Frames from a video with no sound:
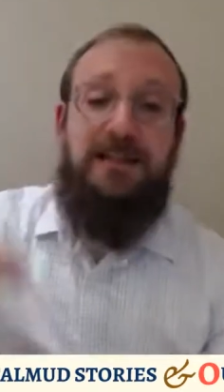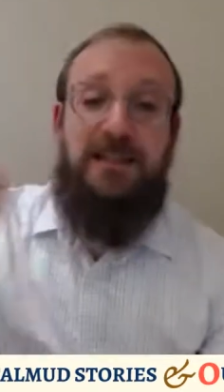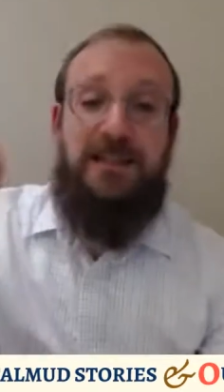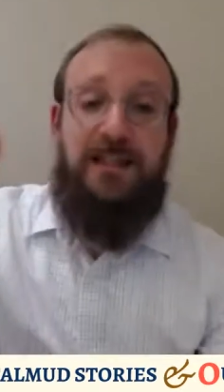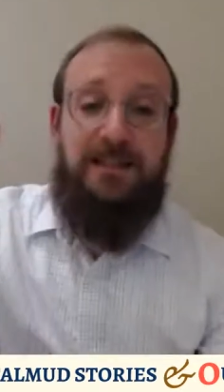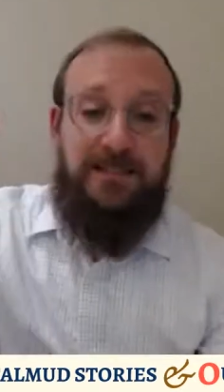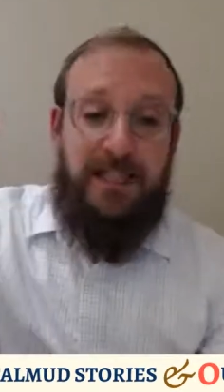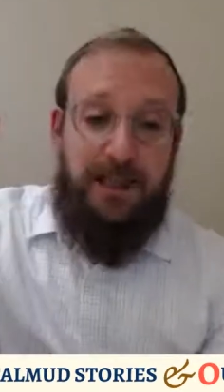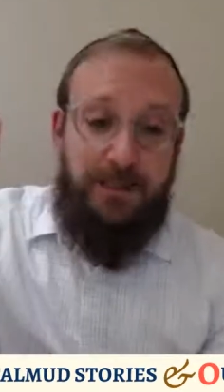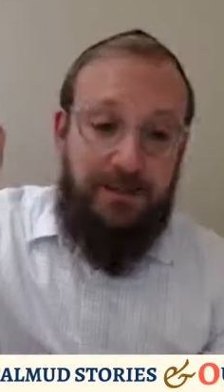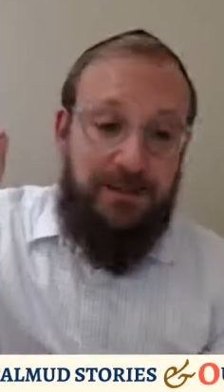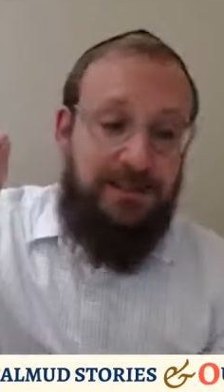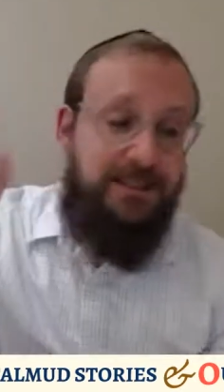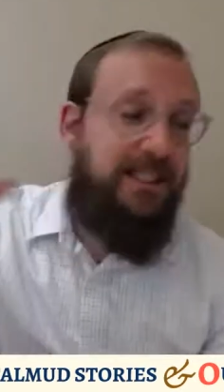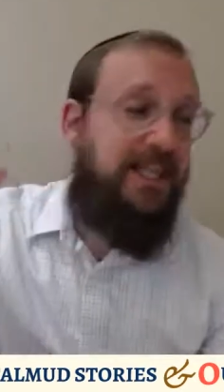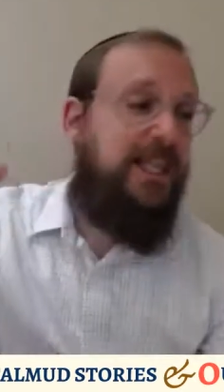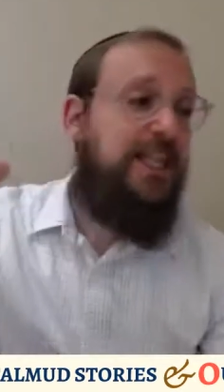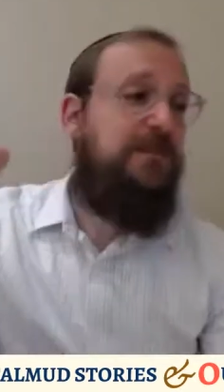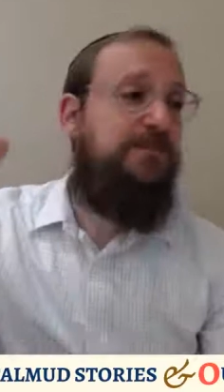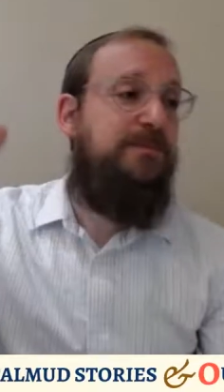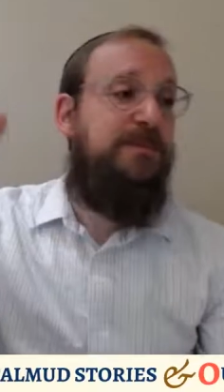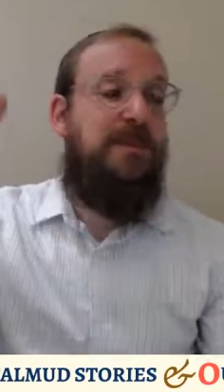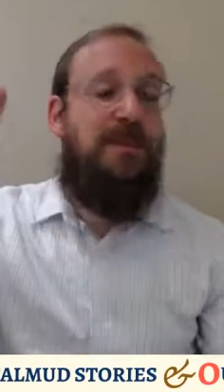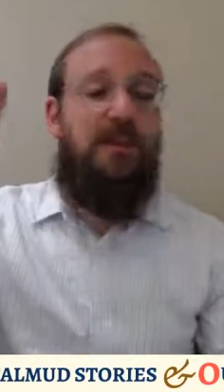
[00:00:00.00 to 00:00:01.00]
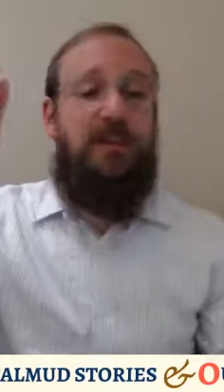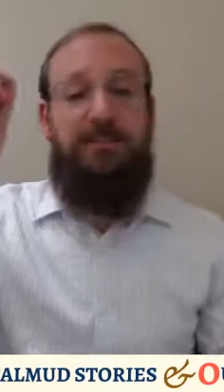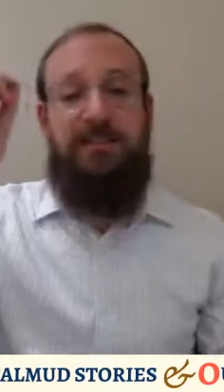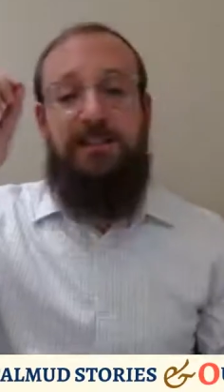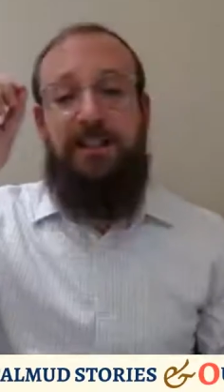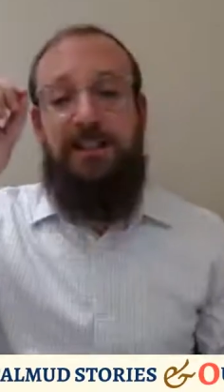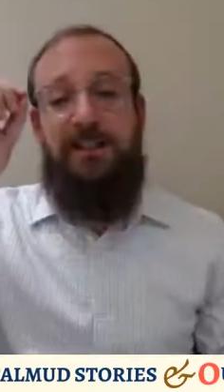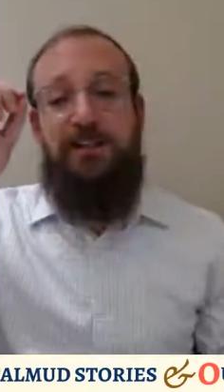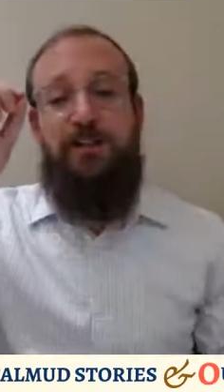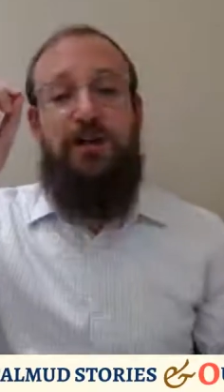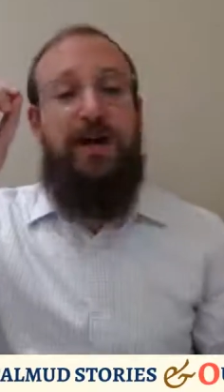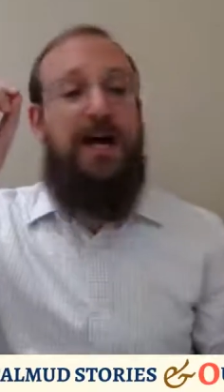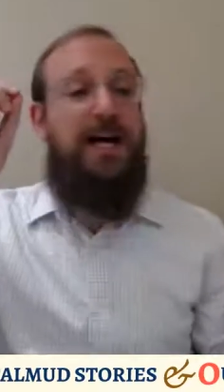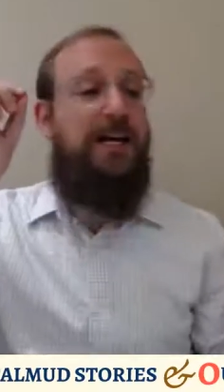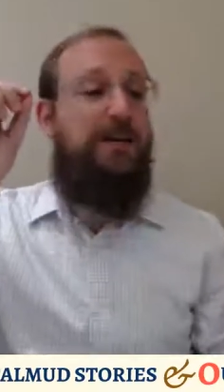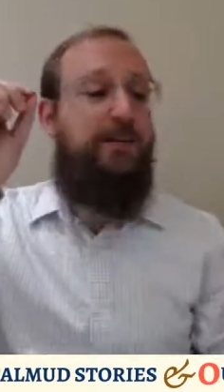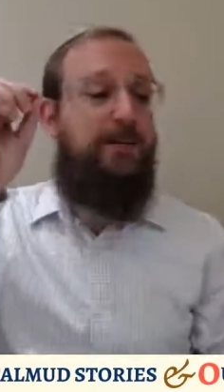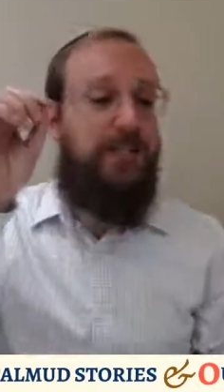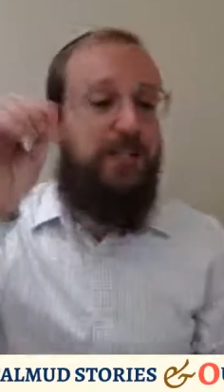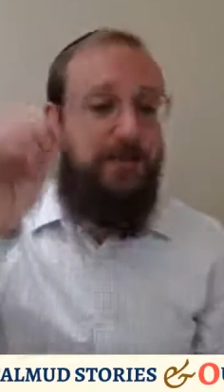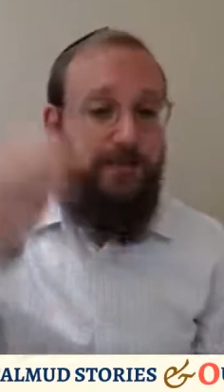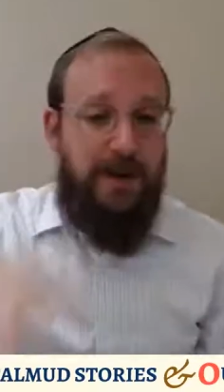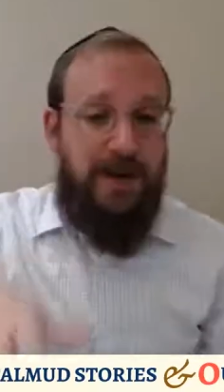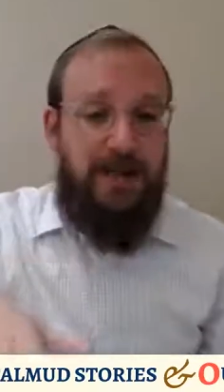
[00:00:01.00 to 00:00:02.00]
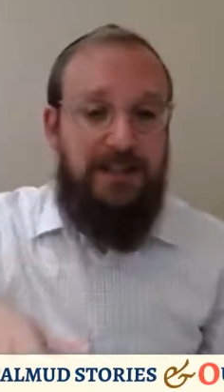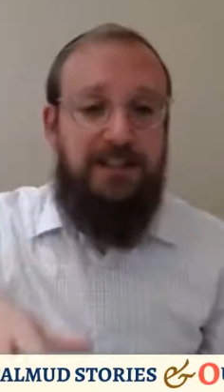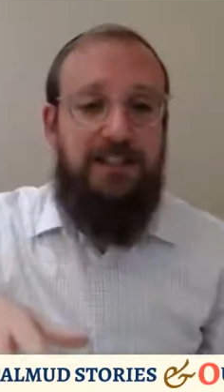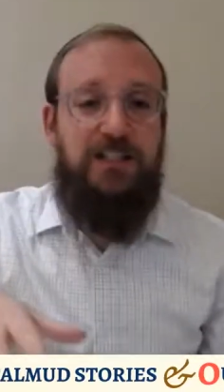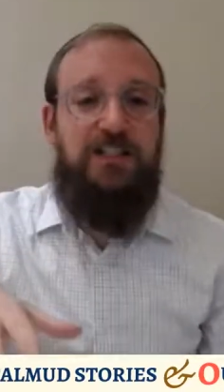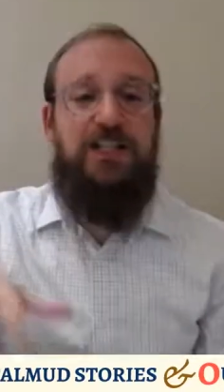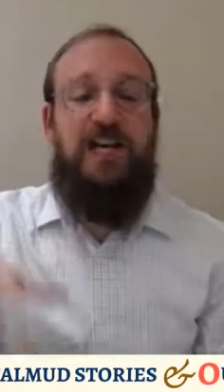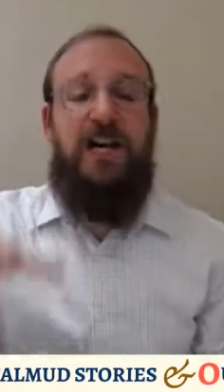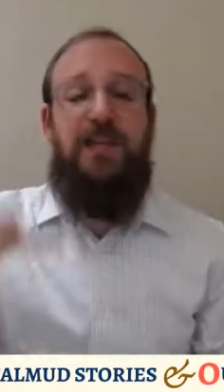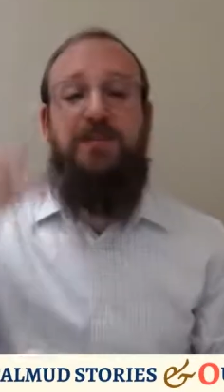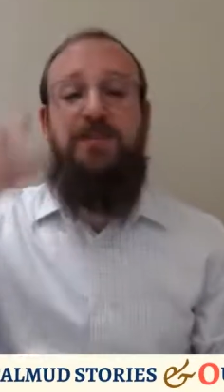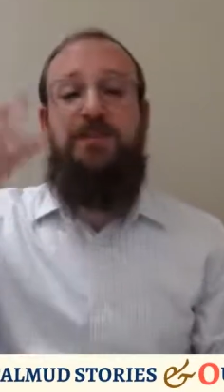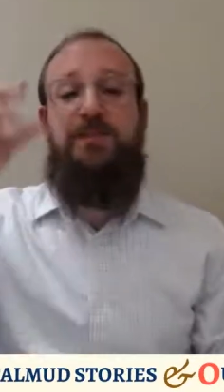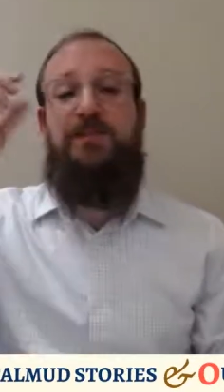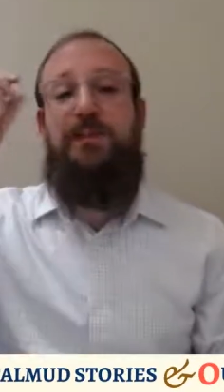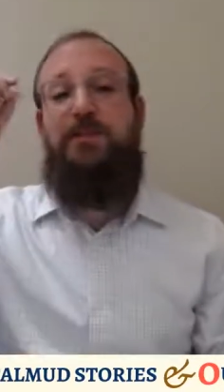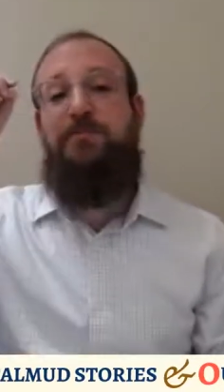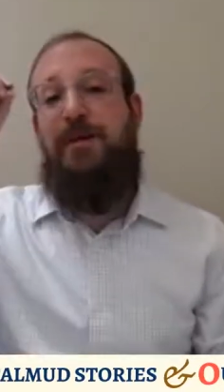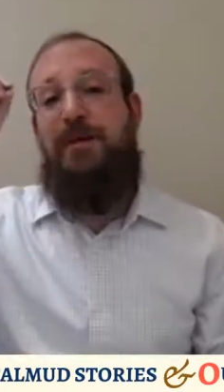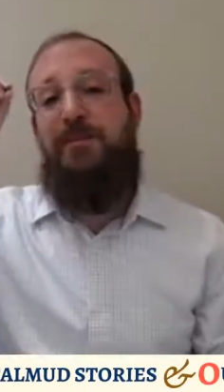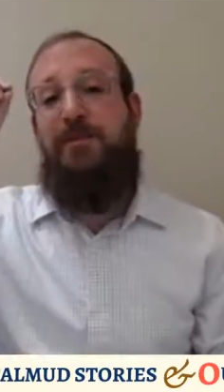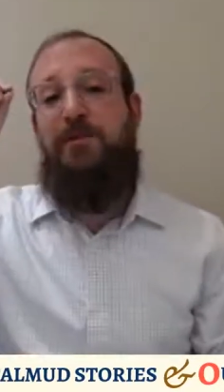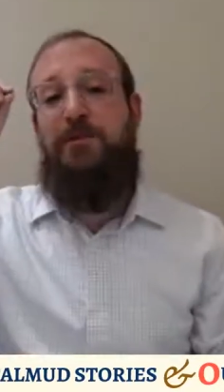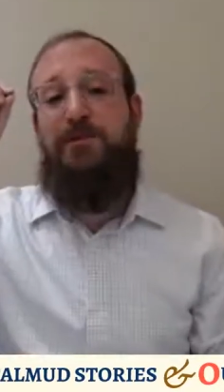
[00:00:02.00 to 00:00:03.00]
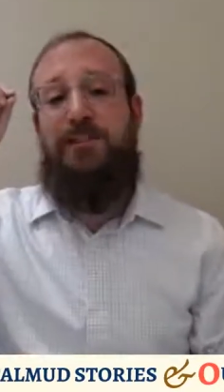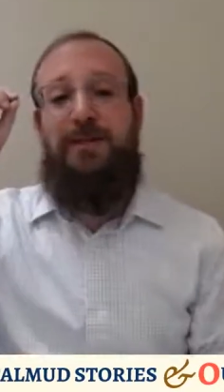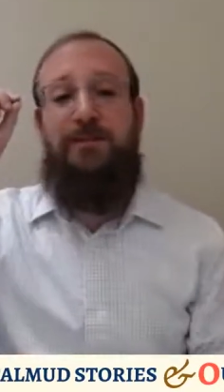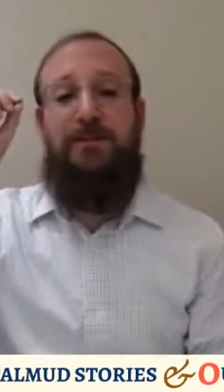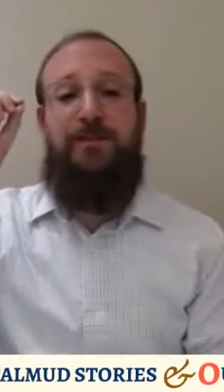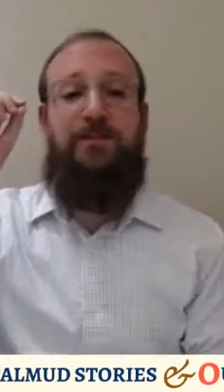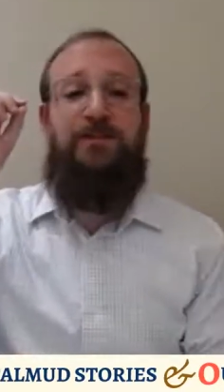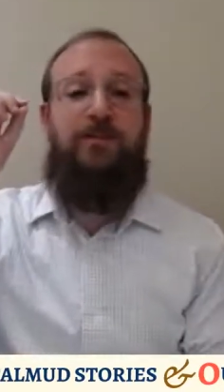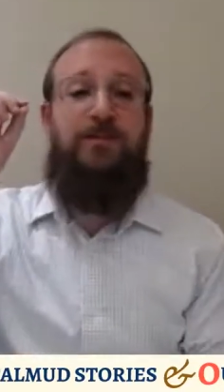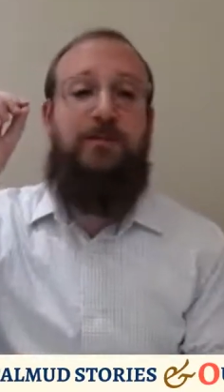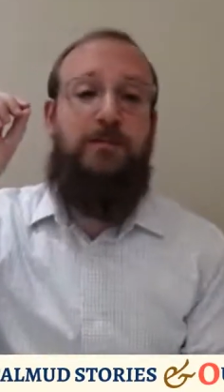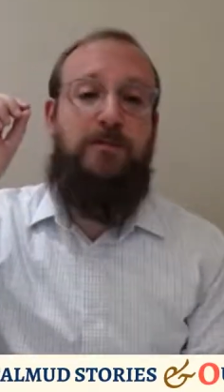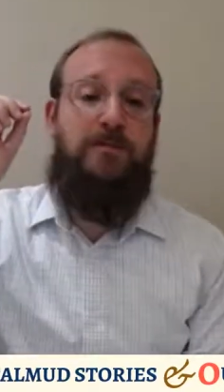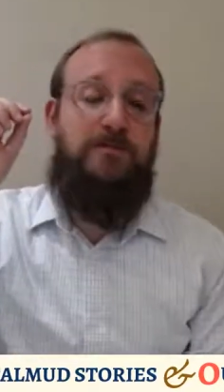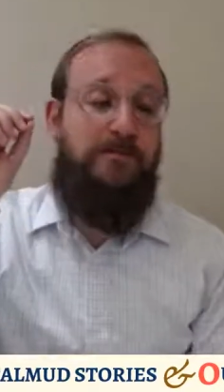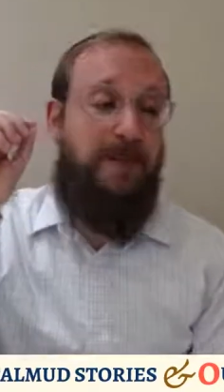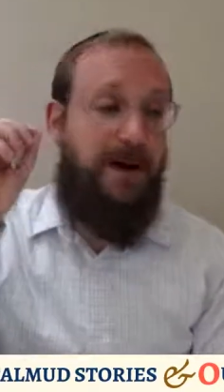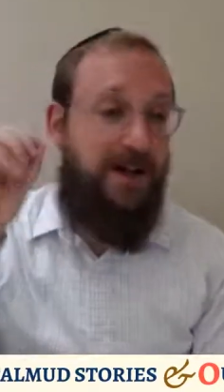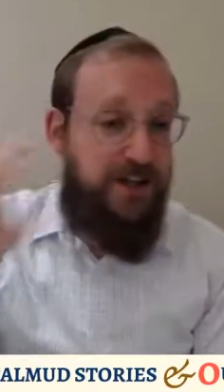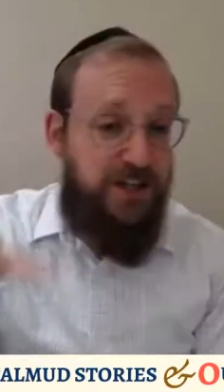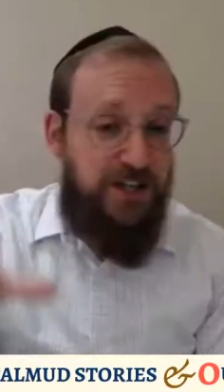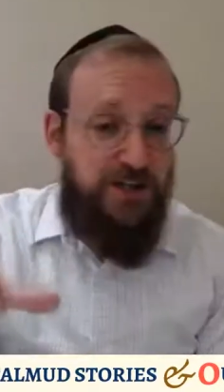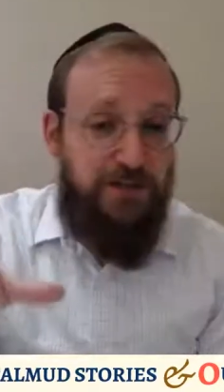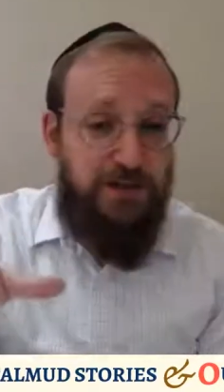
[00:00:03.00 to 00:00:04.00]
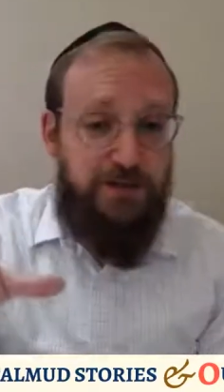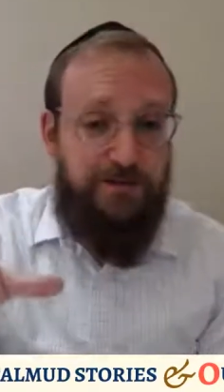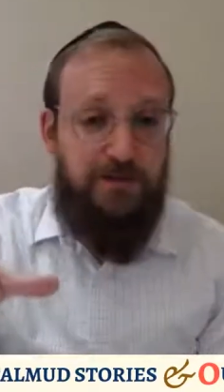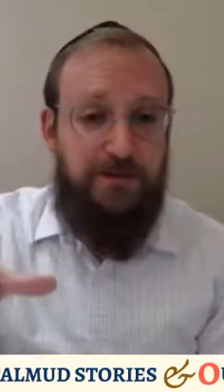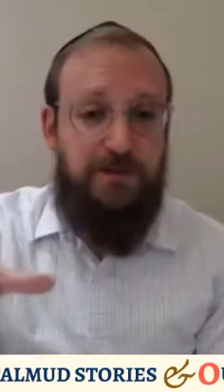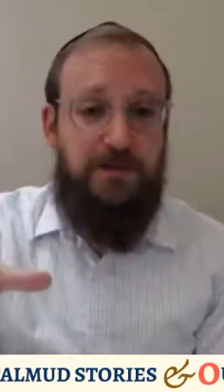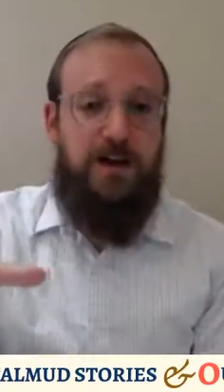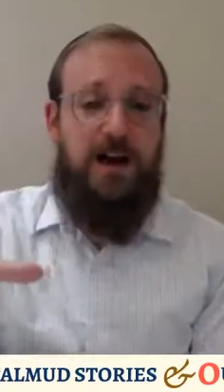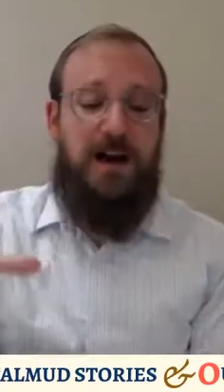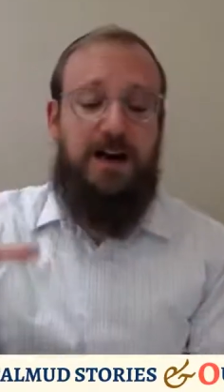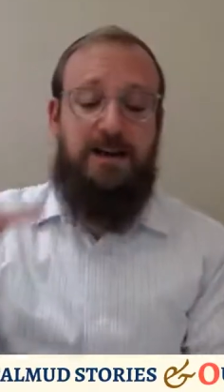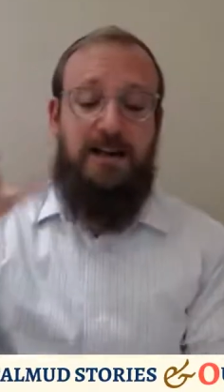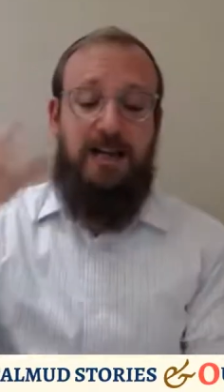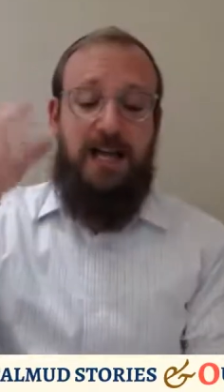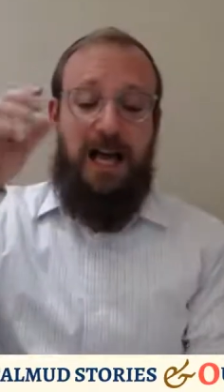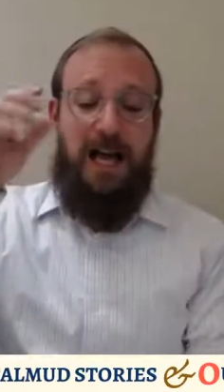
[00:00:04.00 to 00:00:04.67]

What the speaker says: The Talmud says because they didn't know how to respect each other, so maybe it was some form of punishment from God.